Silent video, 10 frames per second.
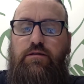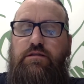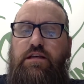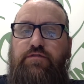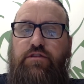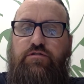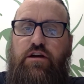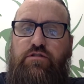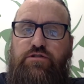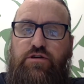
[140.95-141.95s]
The seventh
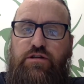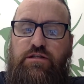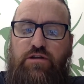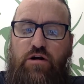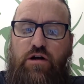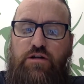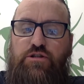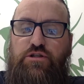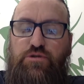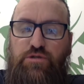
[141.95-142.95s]
graders are going to start
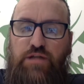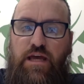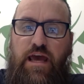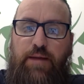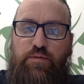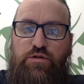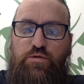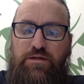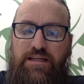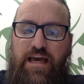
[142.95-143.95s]
on Tuesday, April
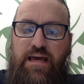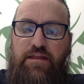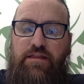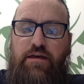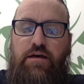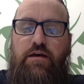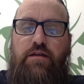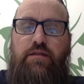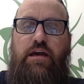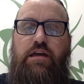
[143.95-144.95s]
28th,
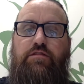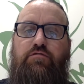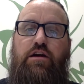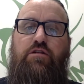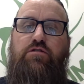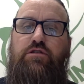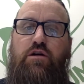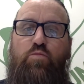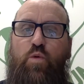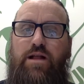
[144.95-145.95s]
the eighth graders
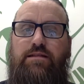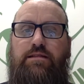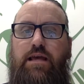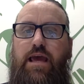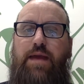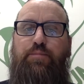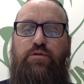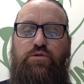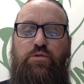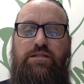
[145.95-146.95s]
on Wednesday,
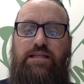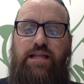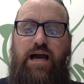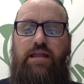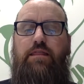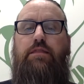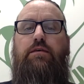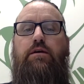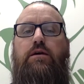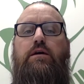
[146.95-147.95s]
April 29th,
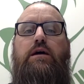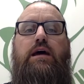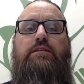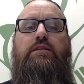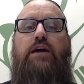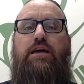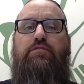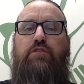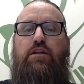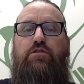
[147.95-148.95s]
and the
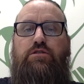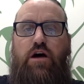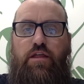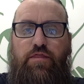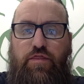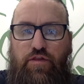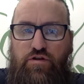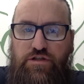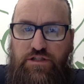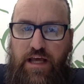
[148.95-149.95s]
ninth graders on
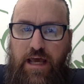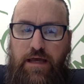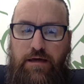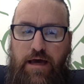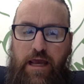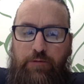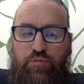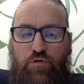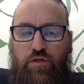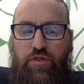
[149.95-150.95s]
Thursday,
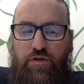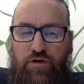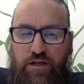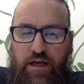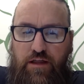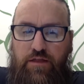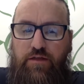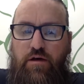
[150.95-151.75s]
April 30th.